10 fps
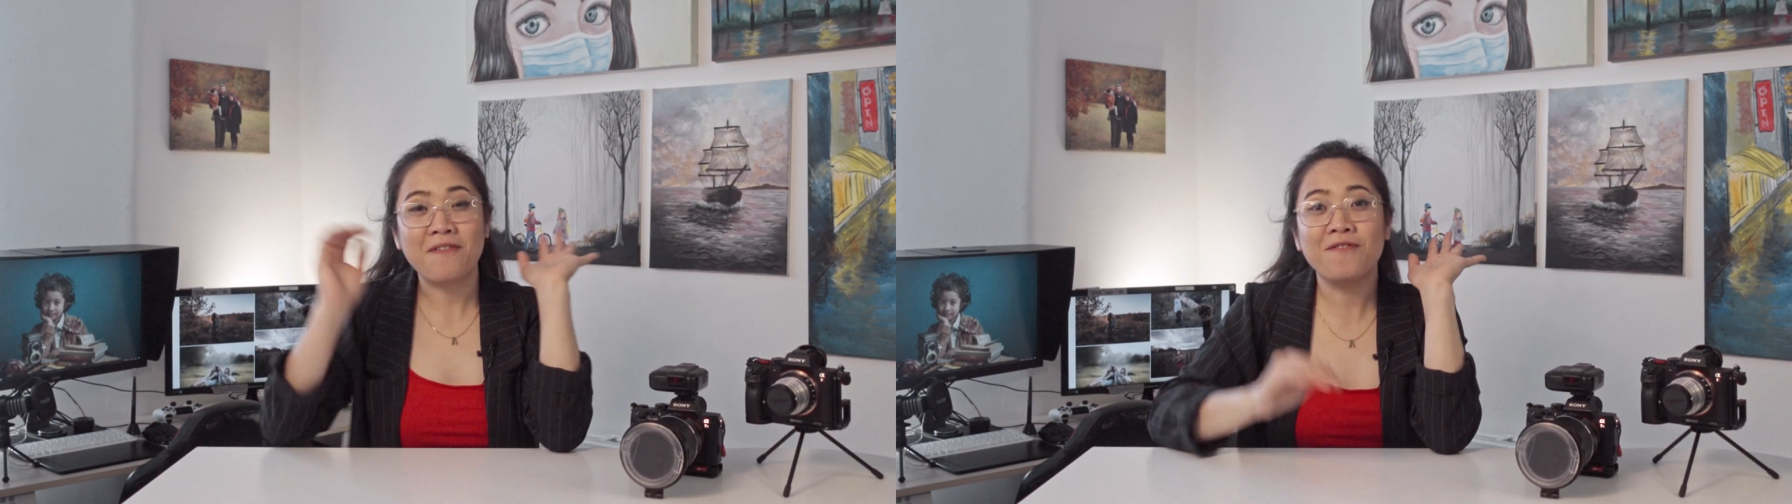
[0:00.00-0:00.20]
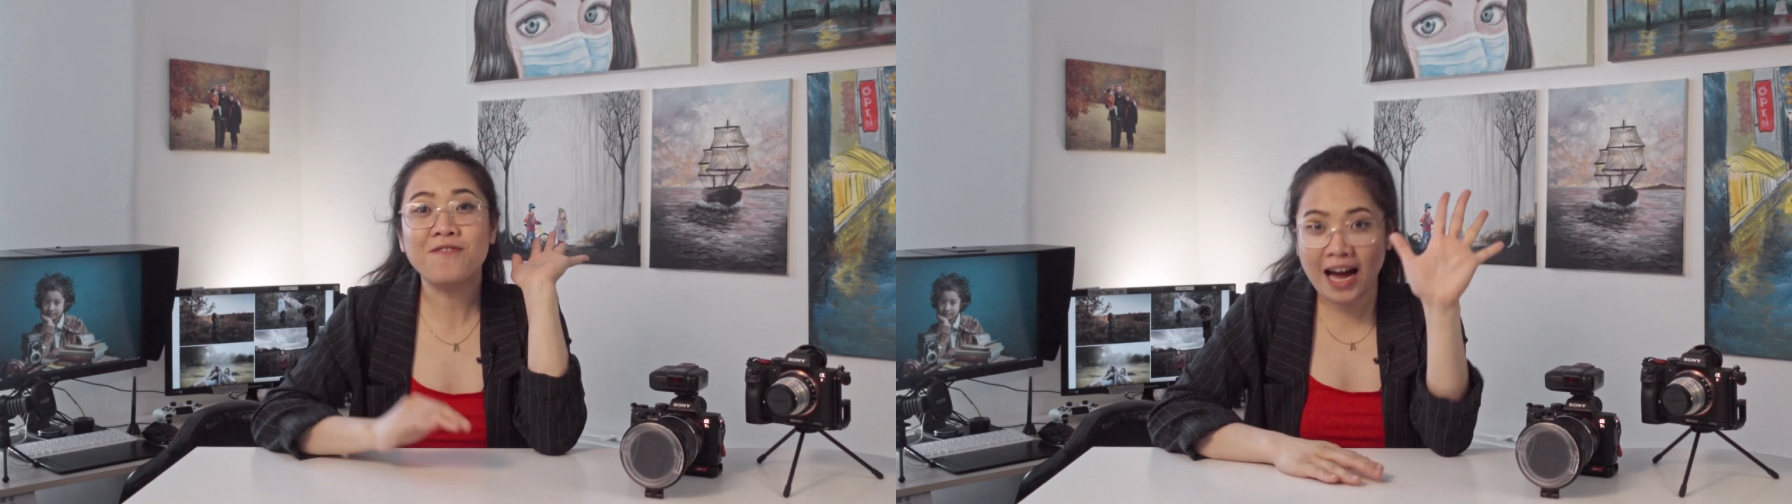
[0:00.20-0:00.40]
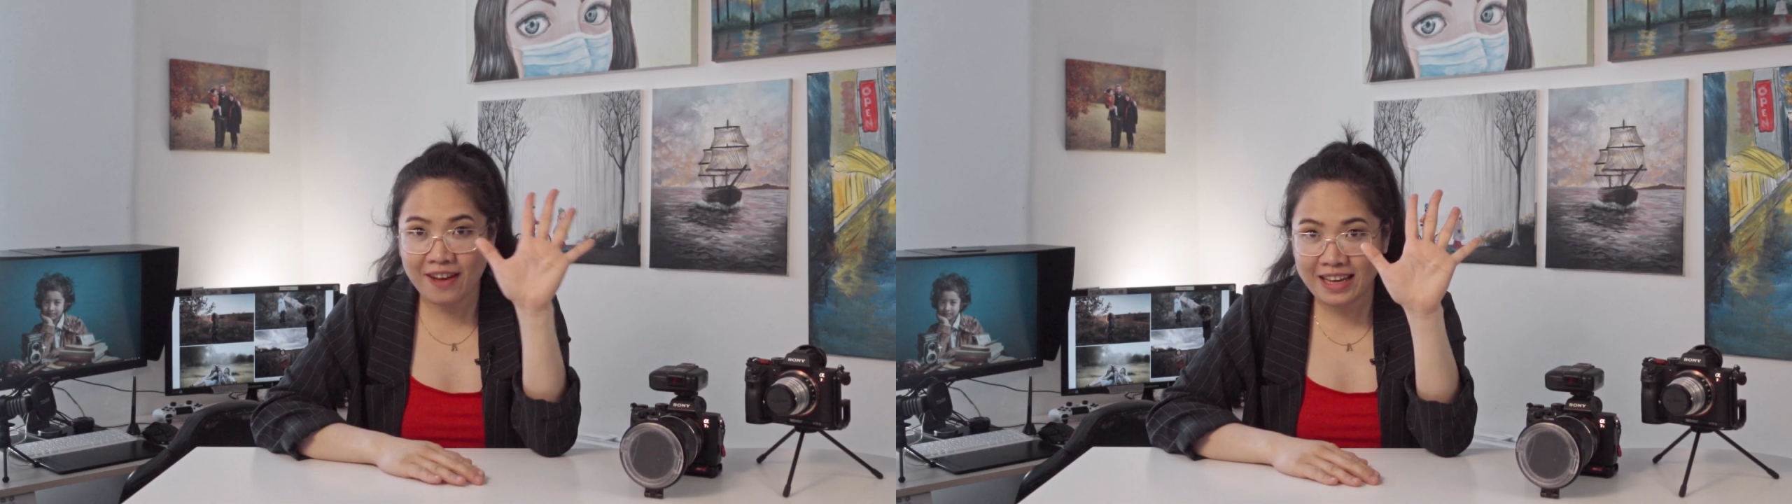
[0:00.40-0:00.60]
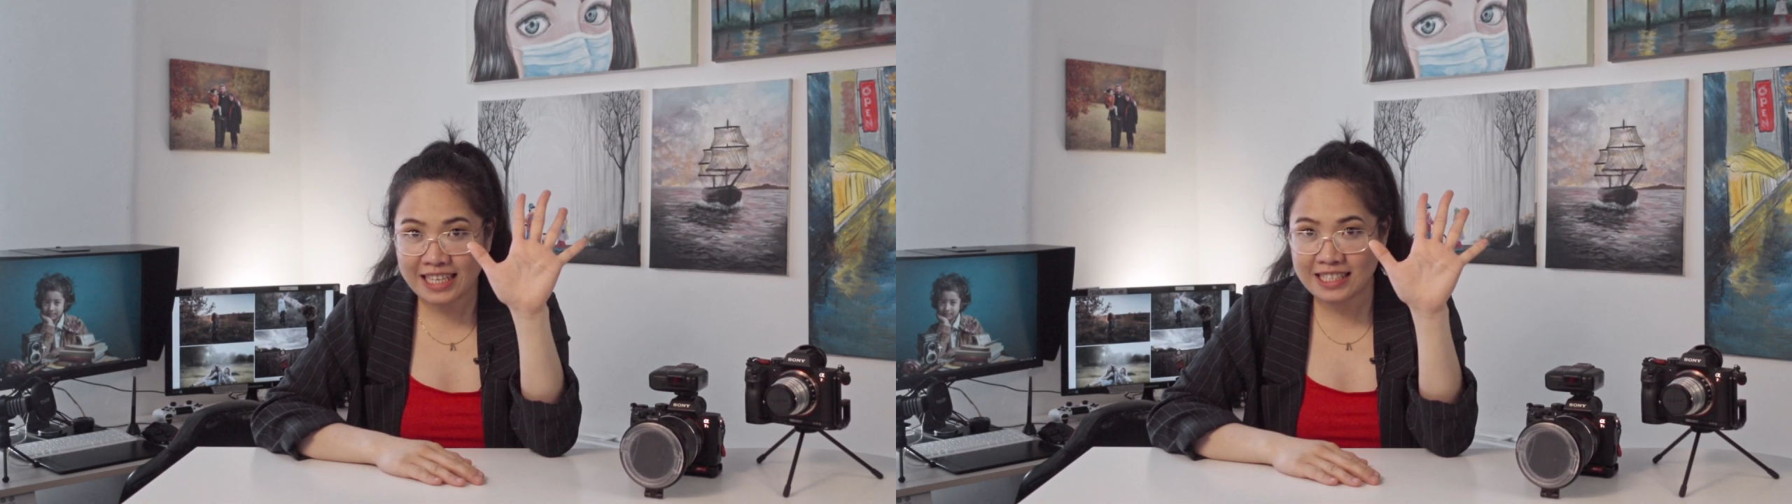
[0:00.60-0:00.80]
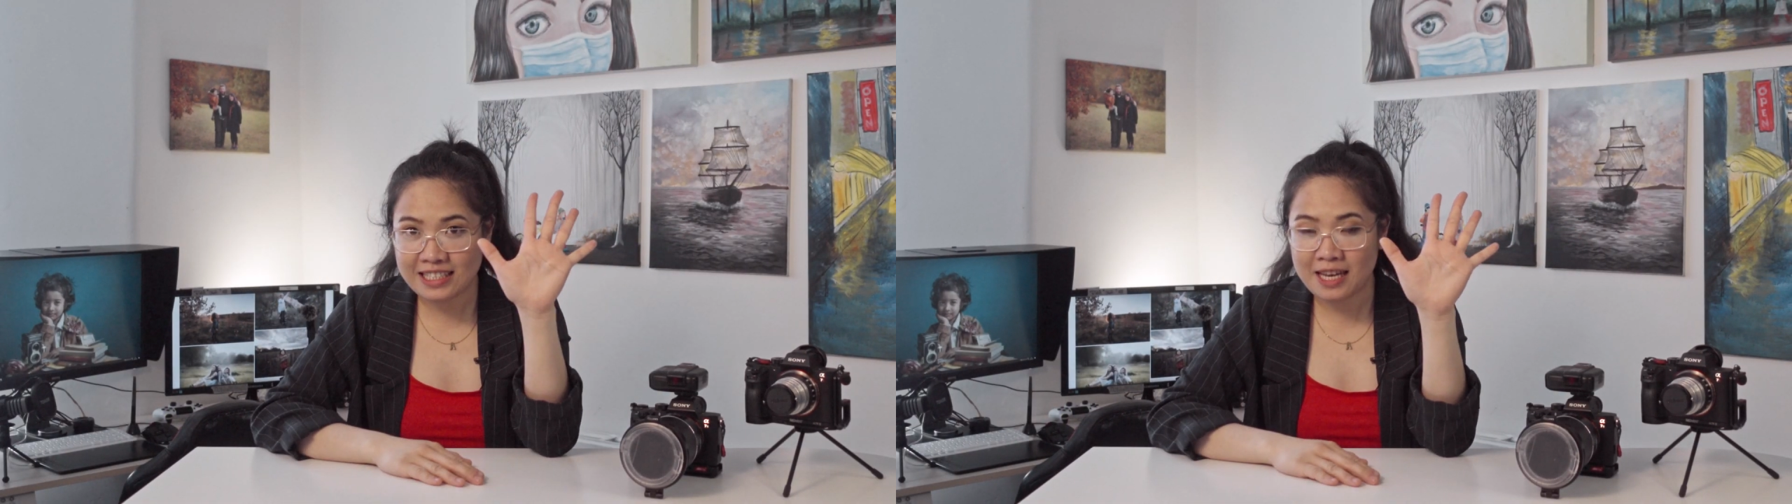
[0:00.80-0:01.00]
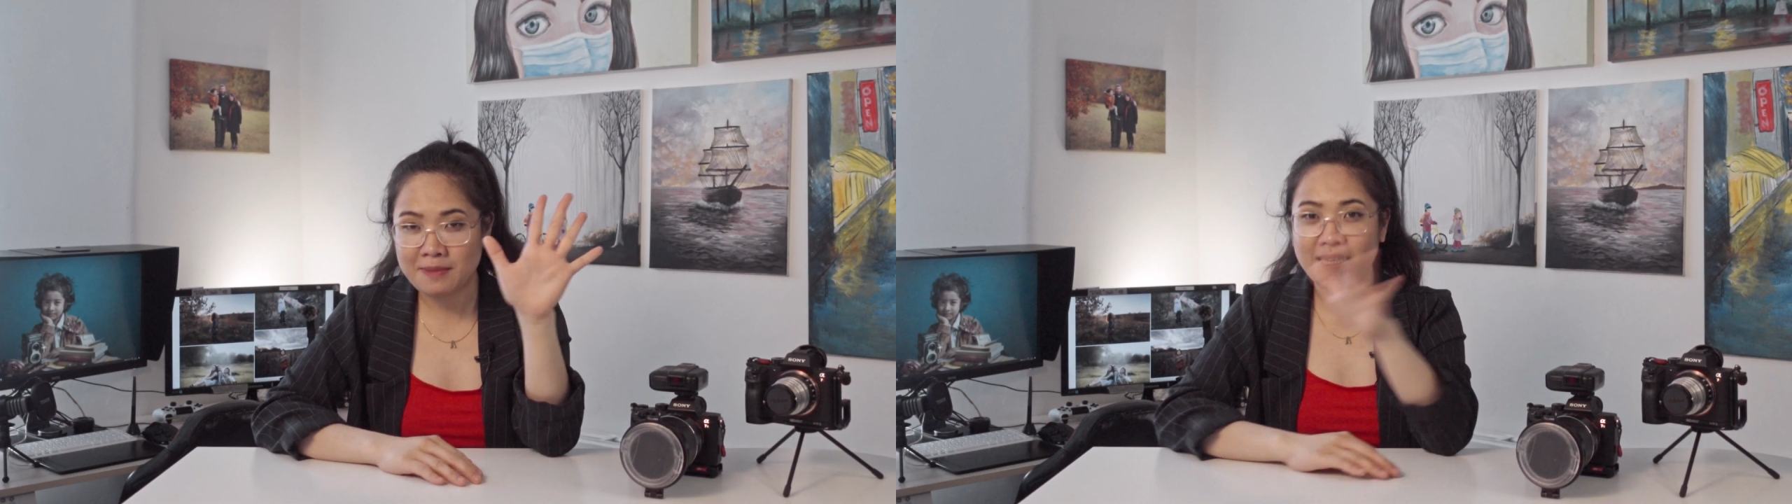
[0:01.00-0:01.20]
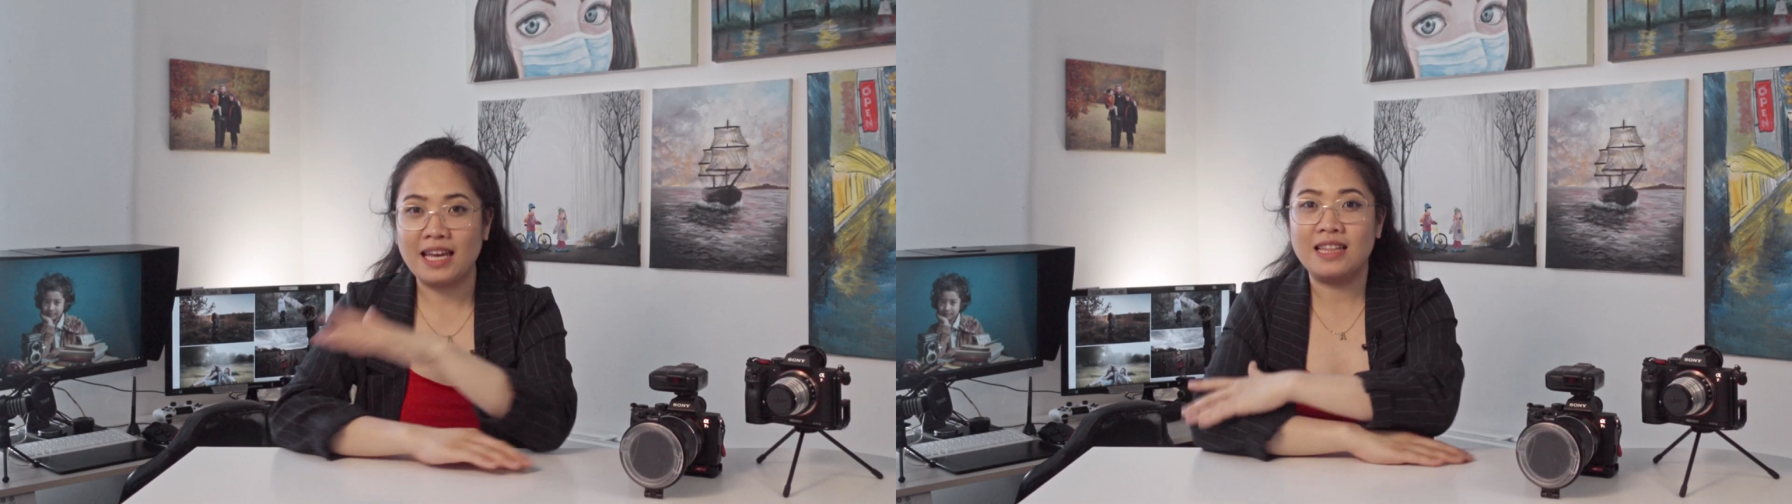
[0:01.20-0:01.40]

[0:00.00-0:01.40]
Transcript: 5 easy tips